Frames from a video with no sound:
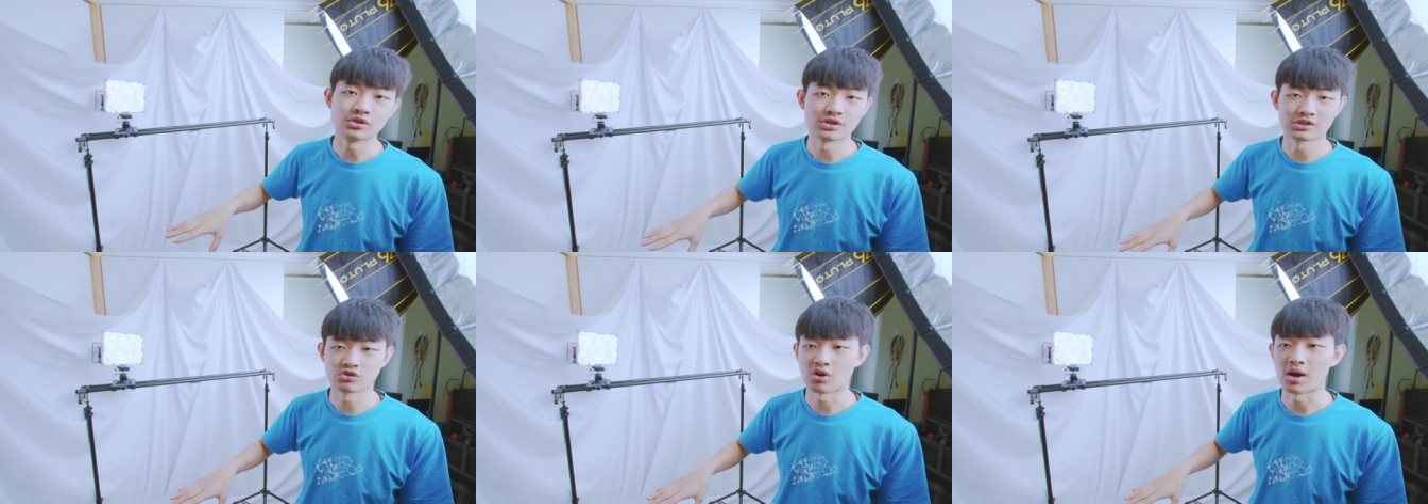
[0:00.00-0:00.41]

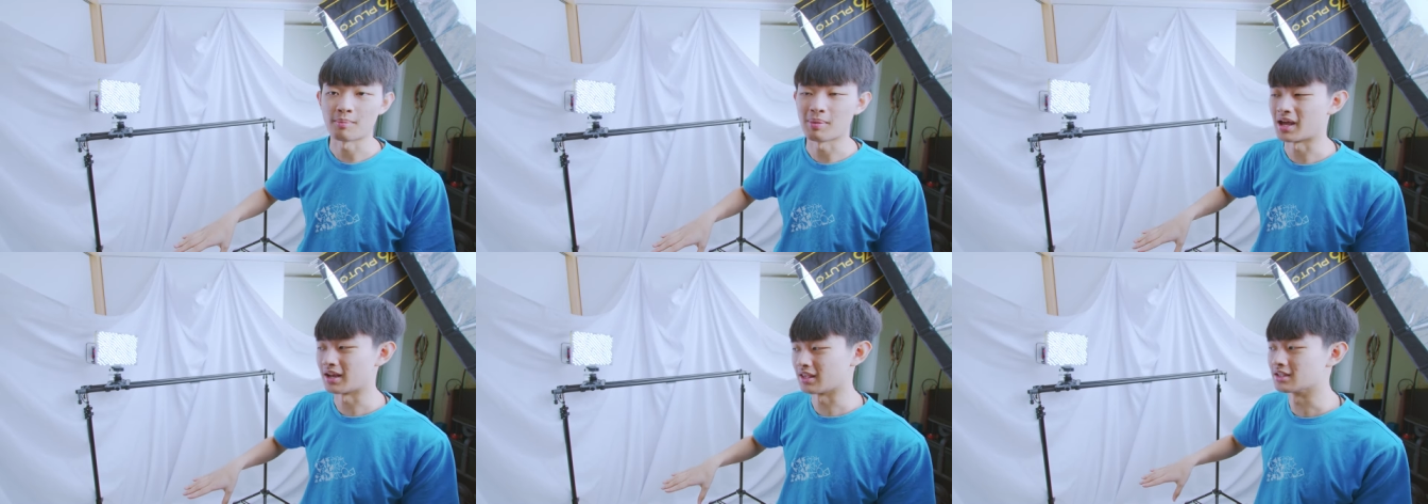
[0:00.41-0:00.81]
your
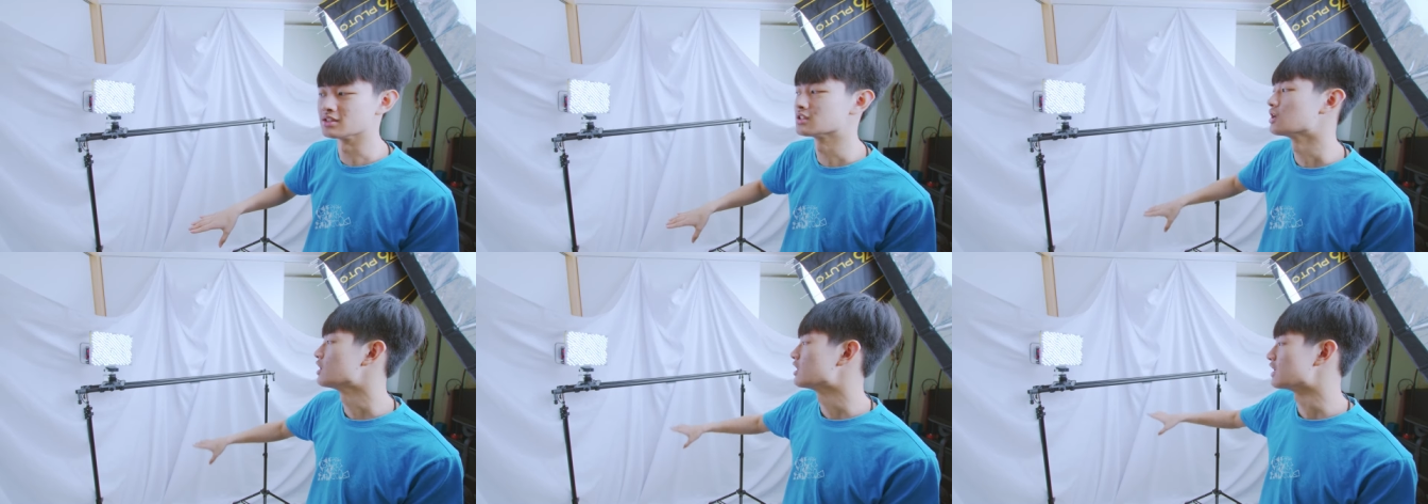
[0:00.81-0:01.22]
tripod
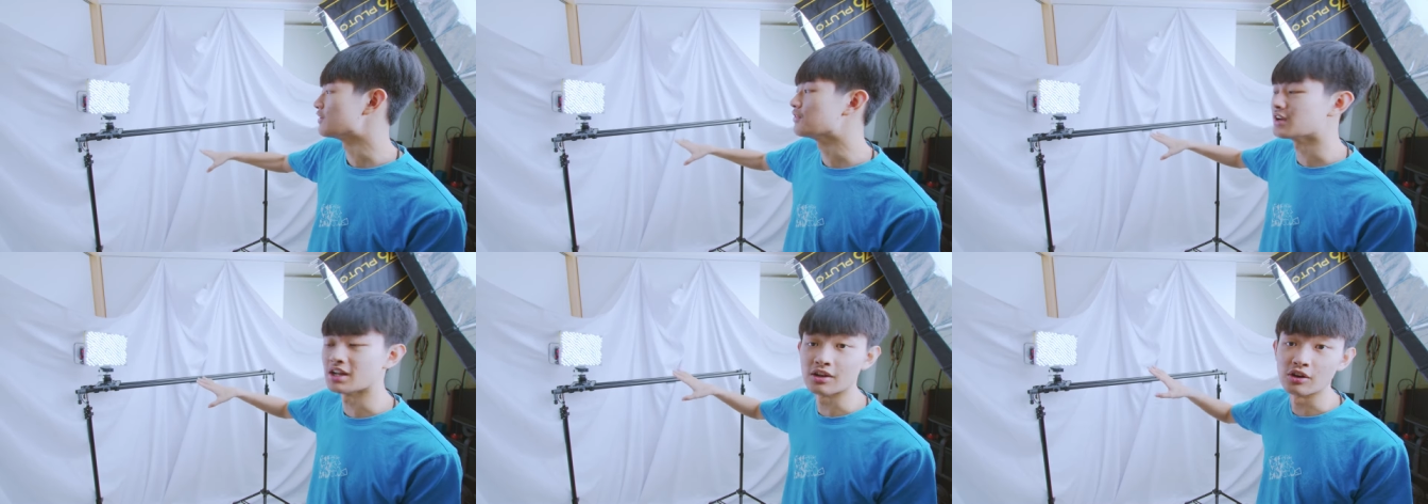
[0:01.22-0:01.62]
is,
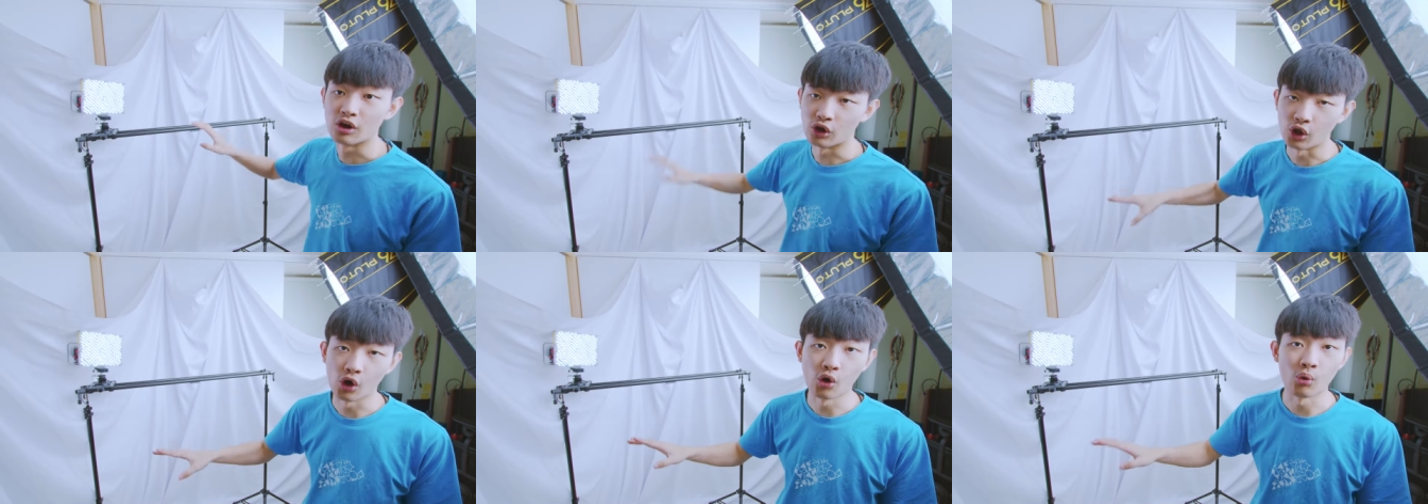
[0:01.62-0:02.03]
even
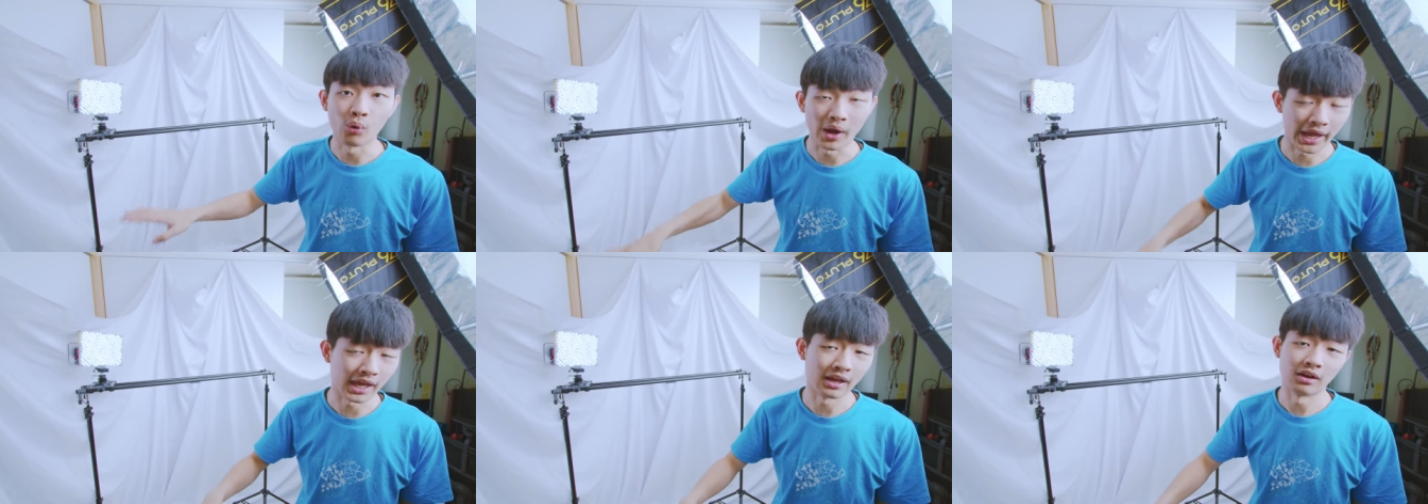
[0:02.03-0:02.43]
in low
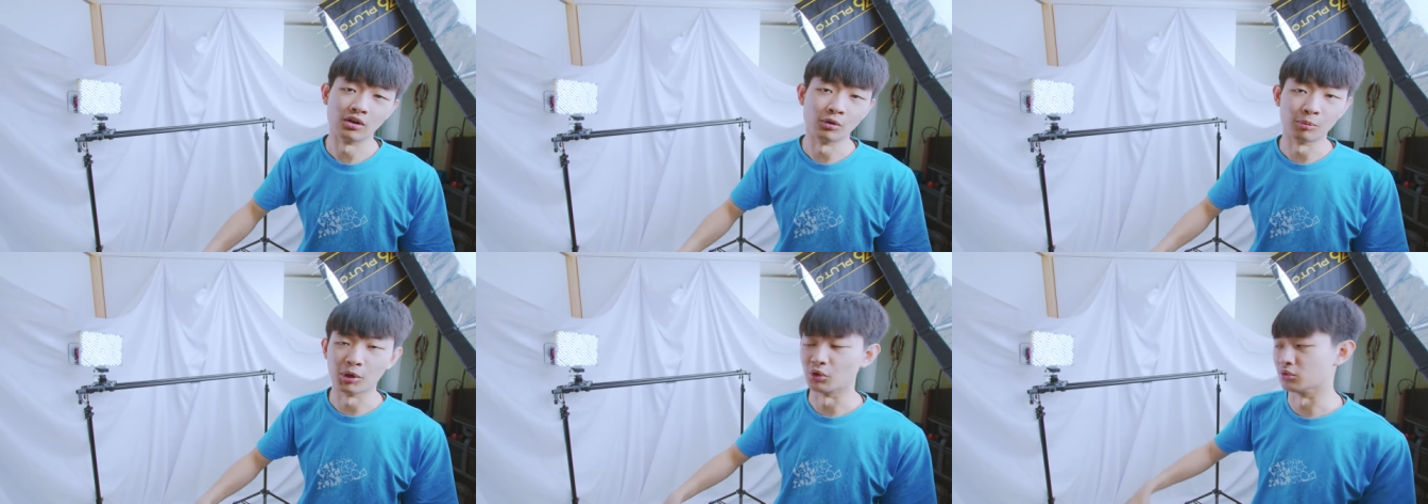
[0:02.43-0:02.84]

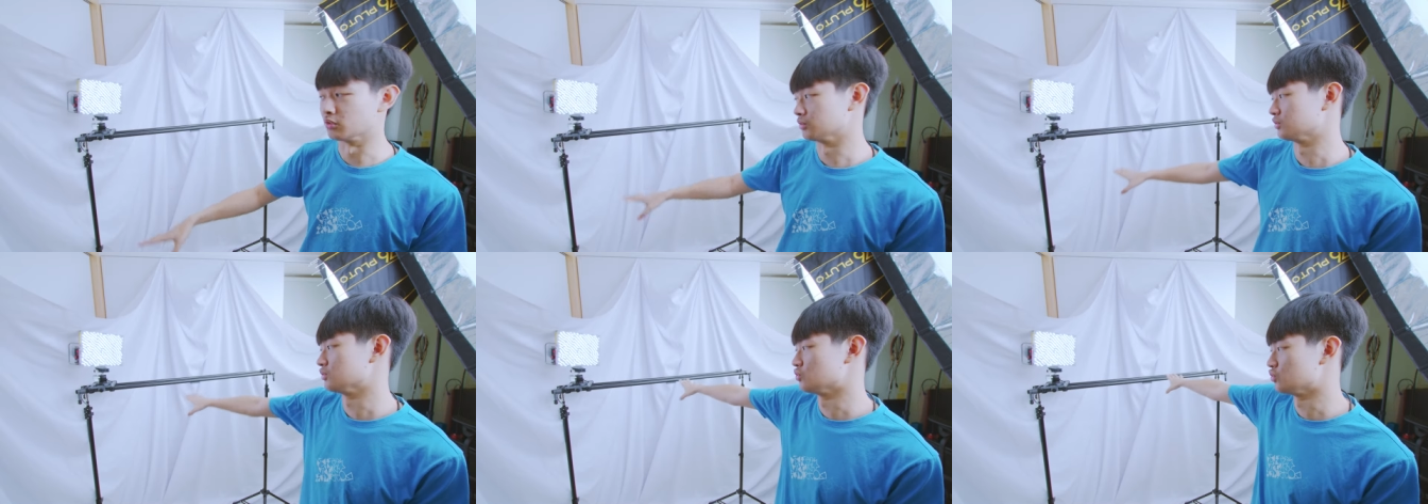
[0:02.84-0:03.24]
angle
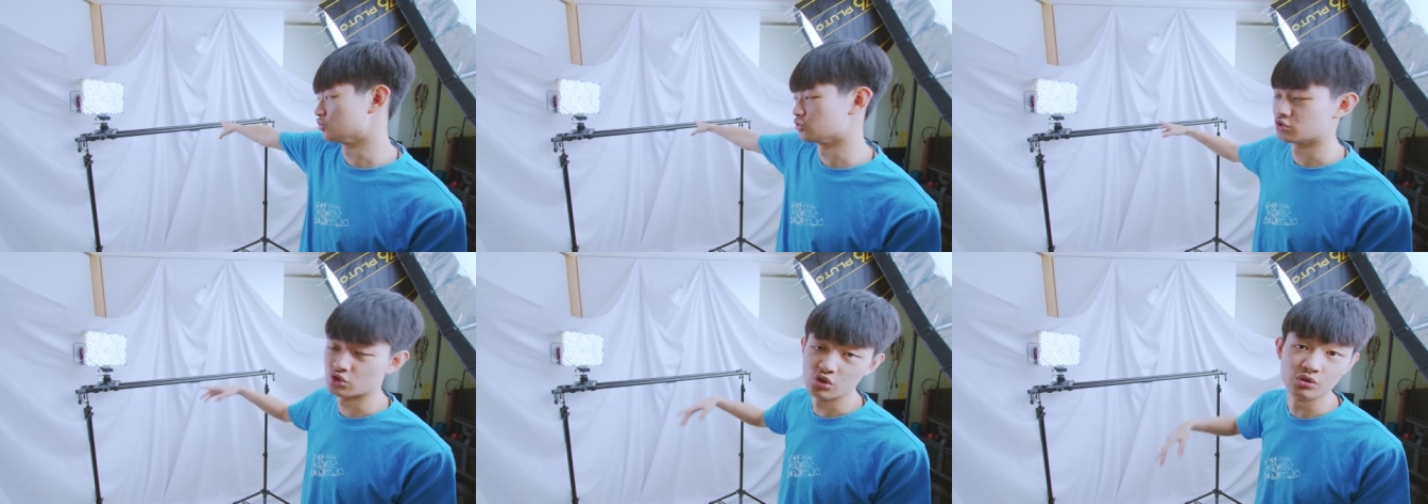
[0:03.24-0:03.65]
mode, you
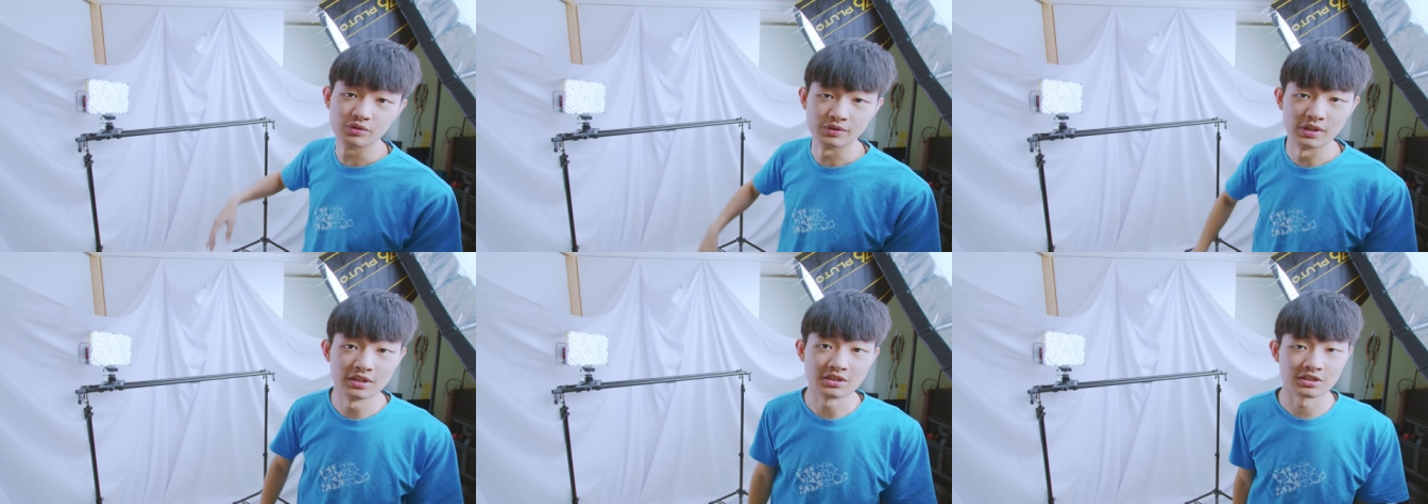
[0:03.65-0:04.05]
just
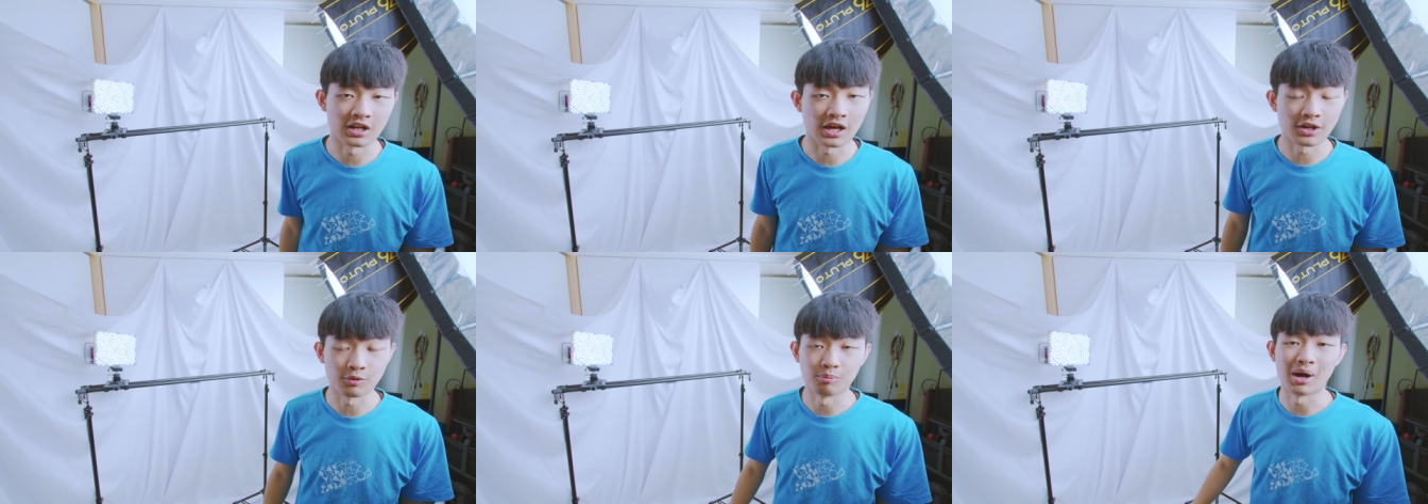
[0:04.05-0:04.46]
use this
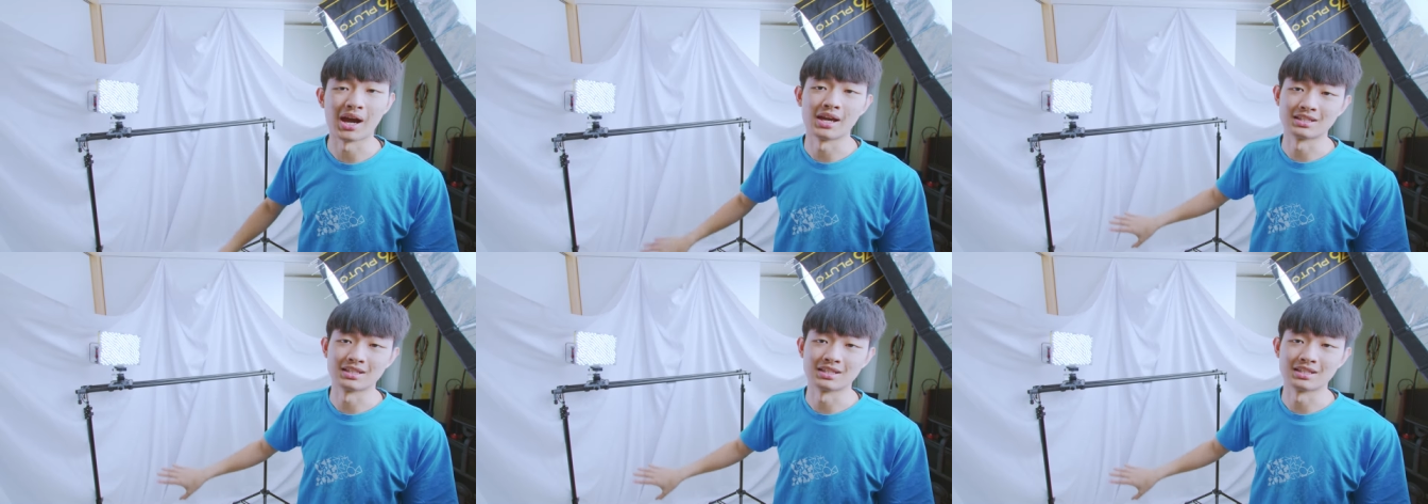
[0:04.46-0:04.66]
slider by